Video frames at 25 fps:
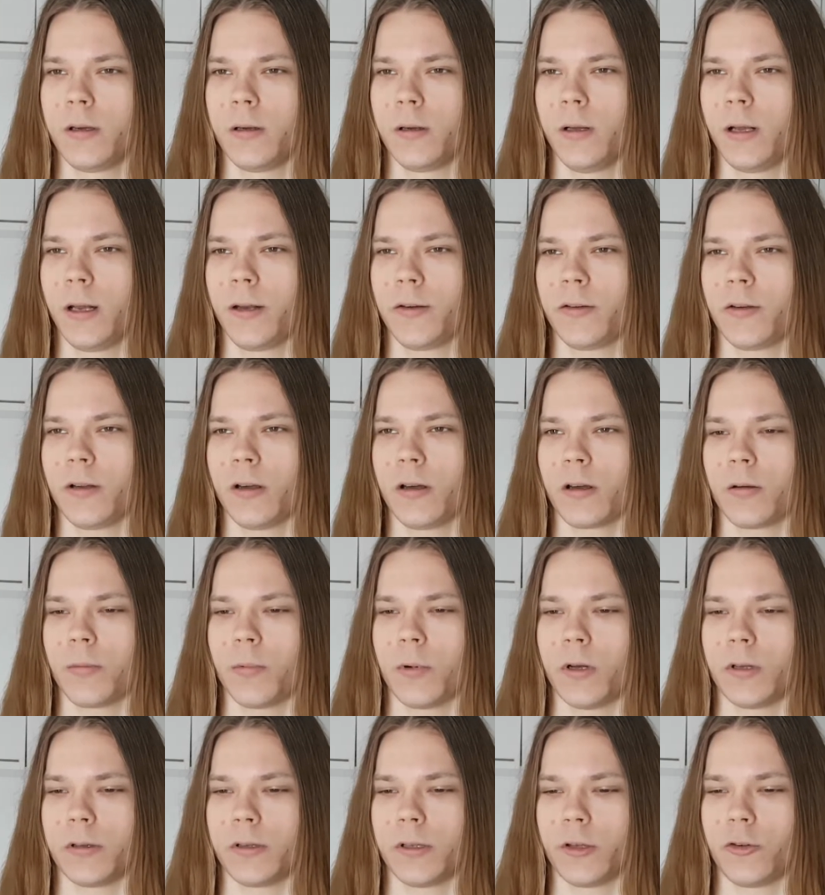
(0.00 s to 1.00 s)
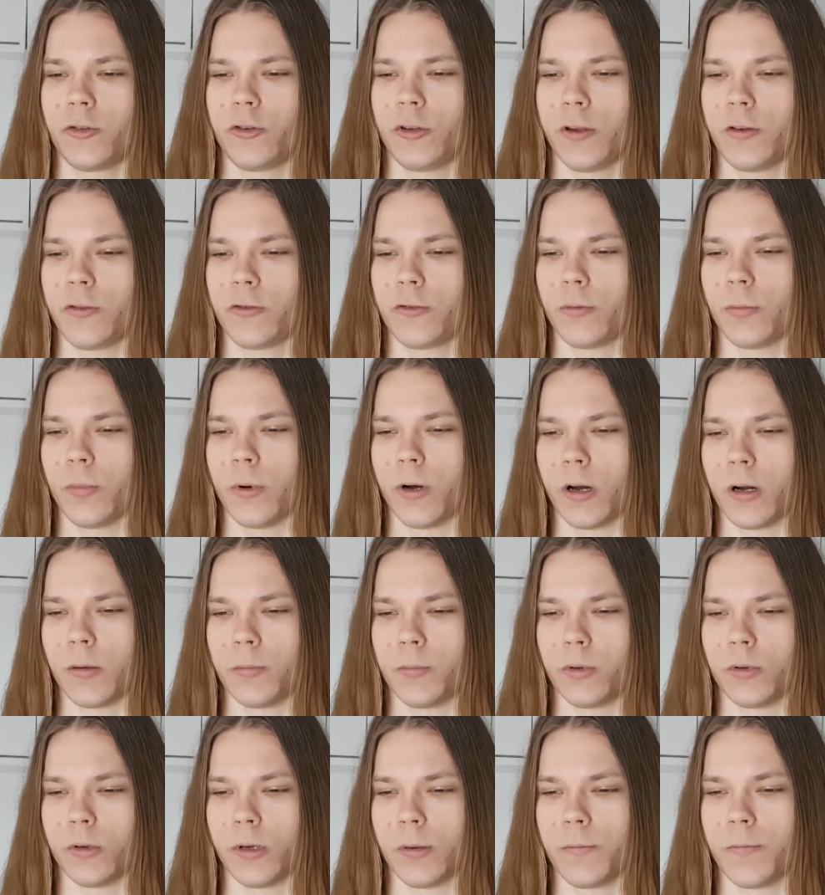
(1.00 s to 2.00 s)
Let's talk about the chest to bar
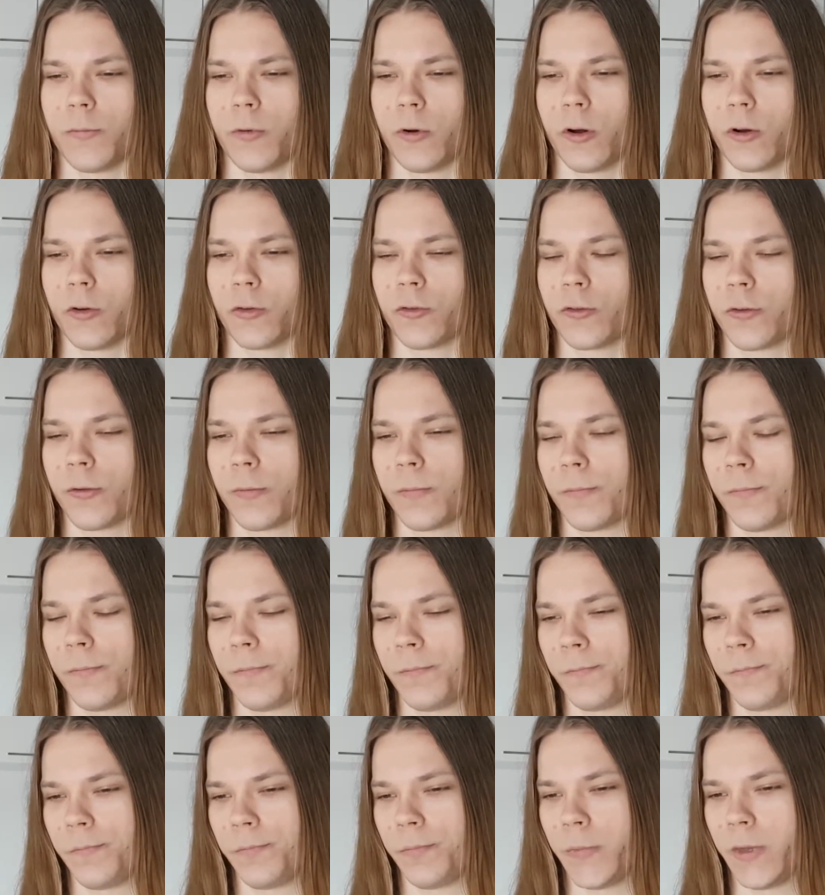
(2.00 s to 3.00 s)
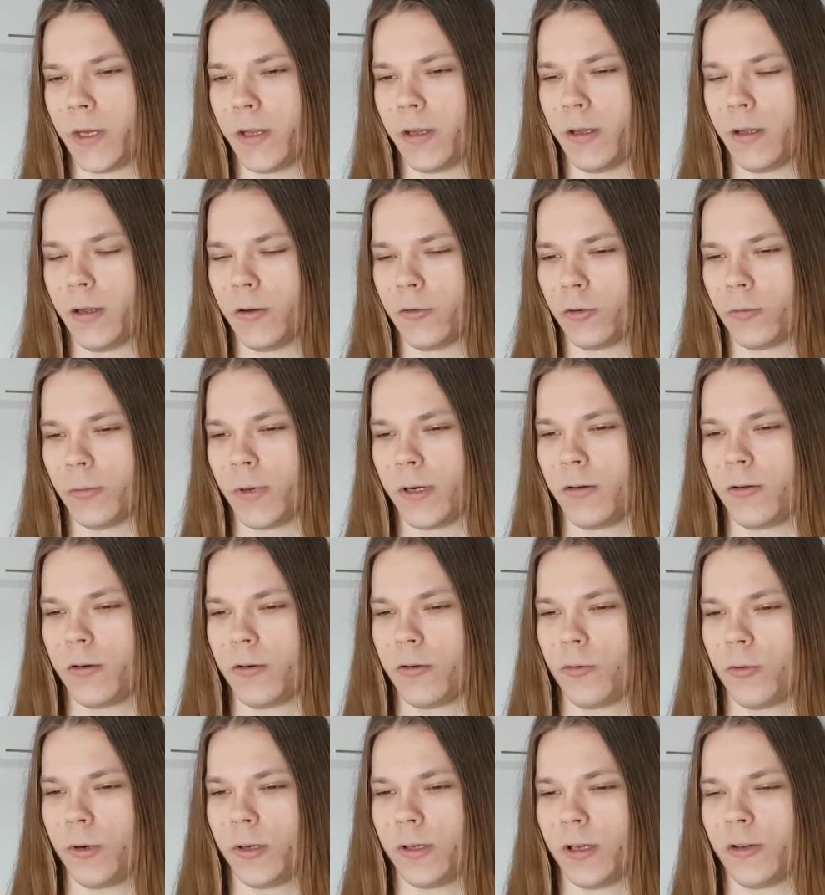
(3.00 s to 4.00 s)
pull-up first. So when you're
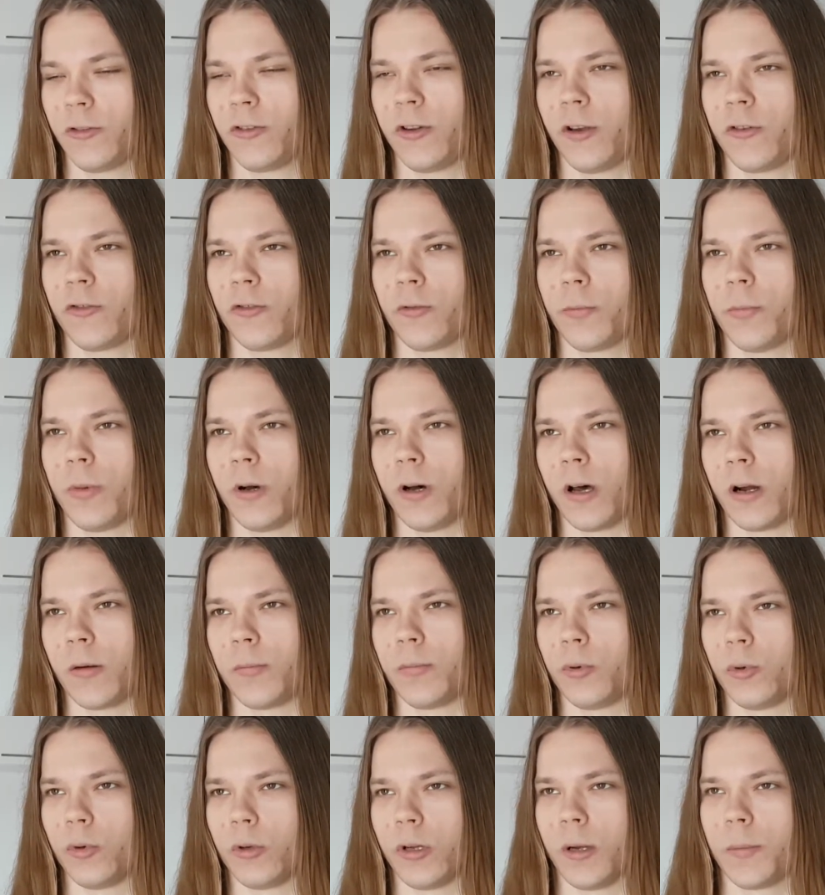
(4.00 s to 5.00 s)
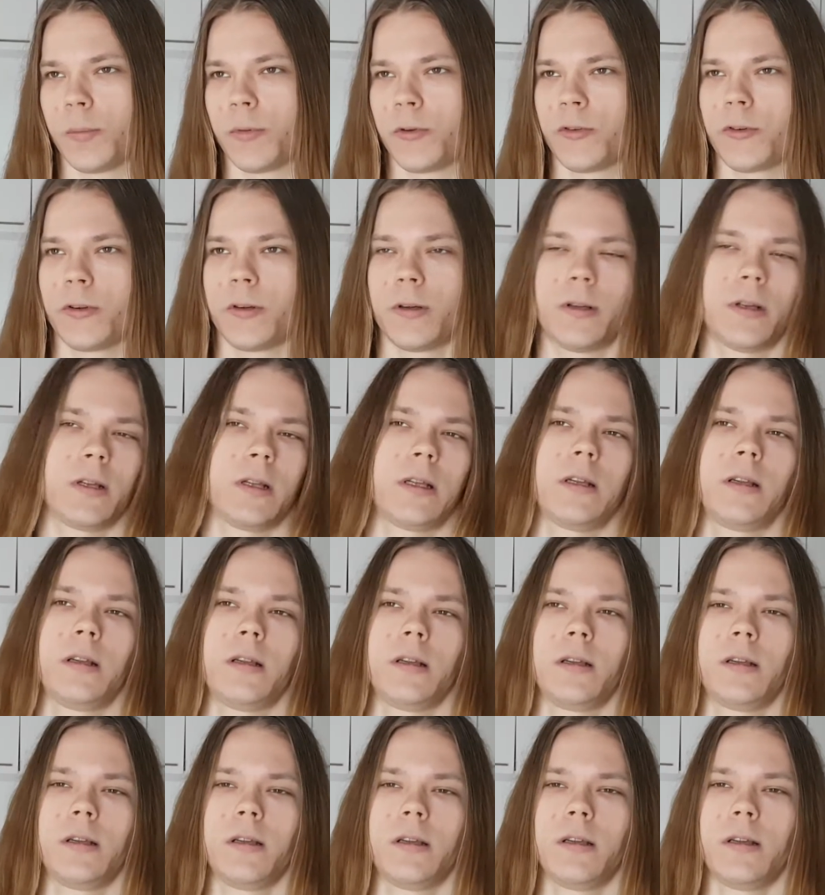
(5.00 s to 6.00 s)
doing the chest to bar pull-ups,
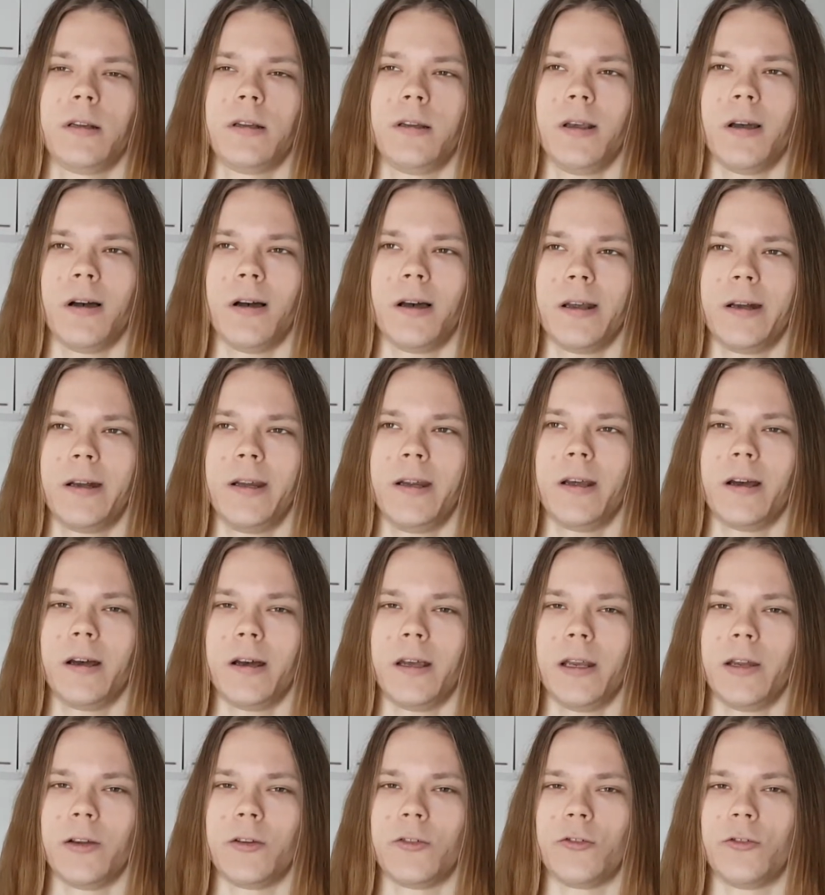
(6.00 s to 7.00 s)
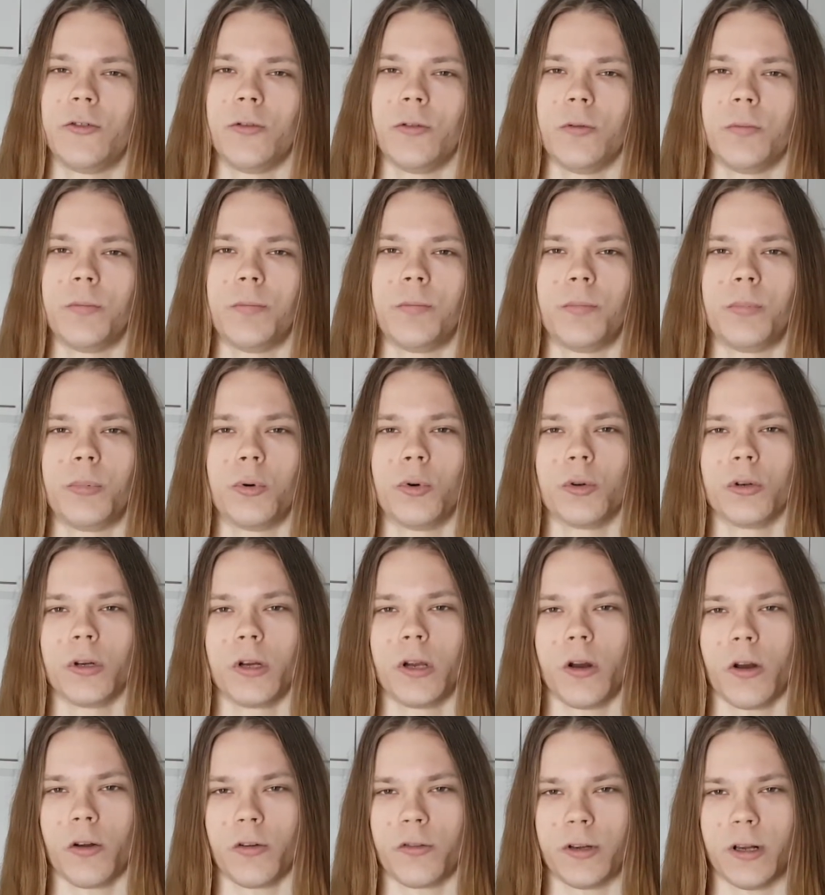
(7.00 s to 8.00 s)
the idea is to pull
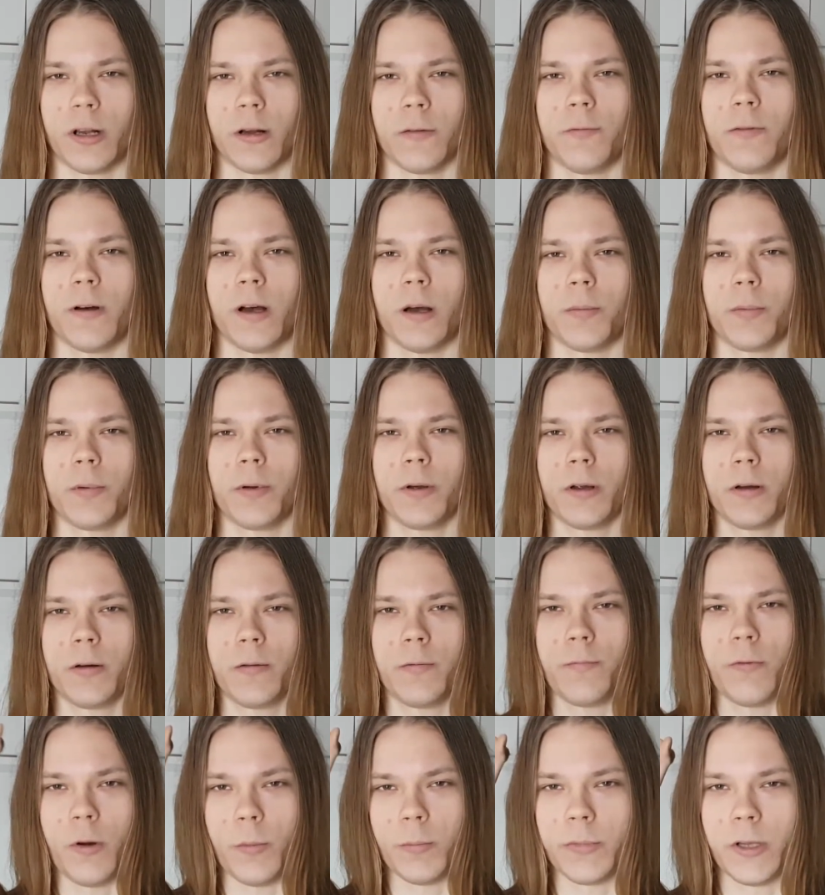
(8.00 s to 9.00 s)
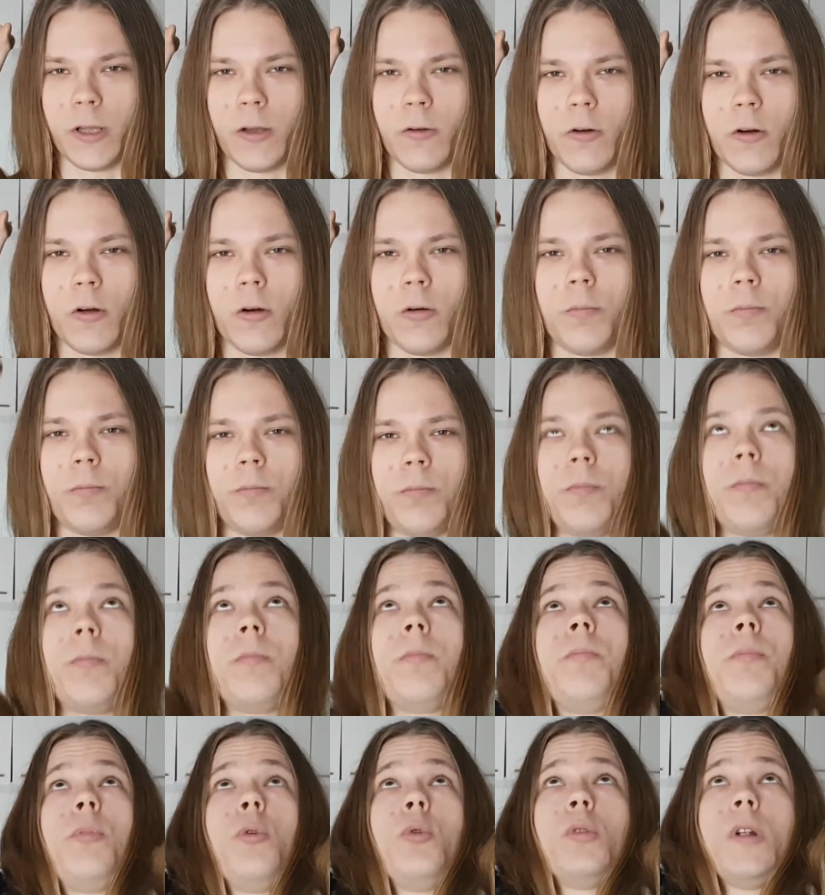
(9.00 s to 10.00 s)
yourself up from the,
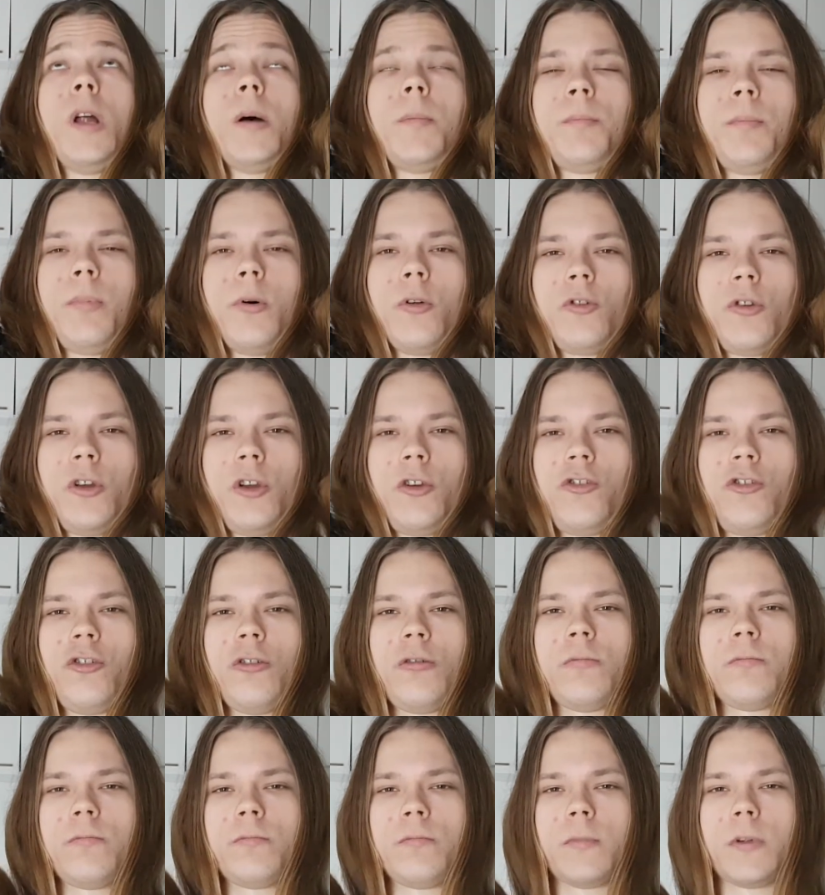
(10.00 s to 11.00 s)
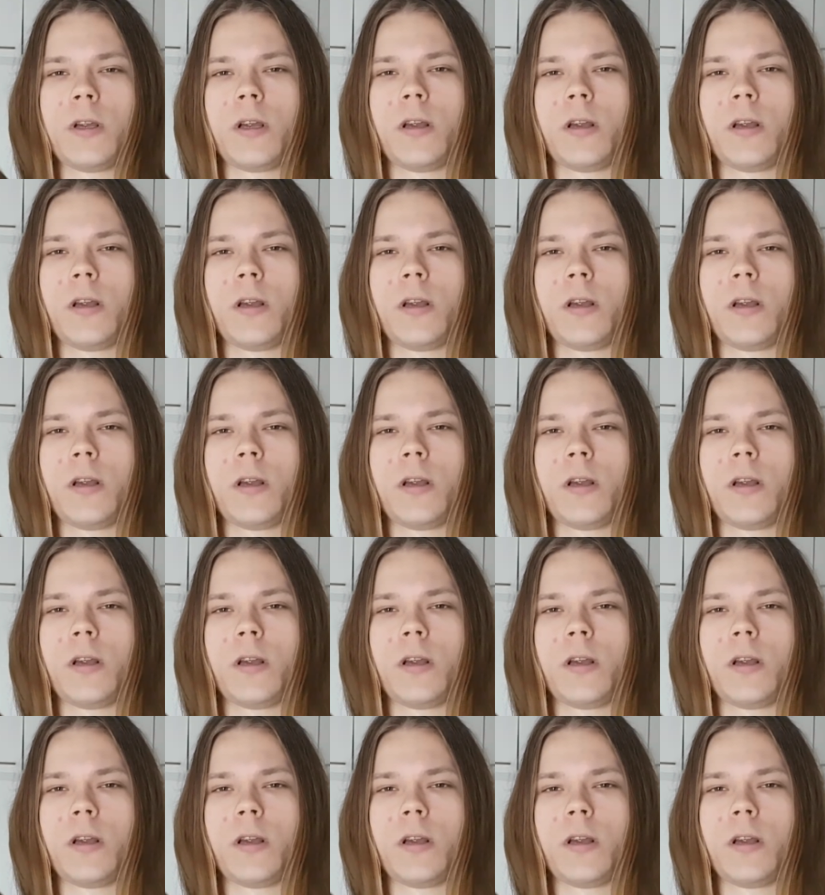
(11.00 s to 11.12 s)
pull-up position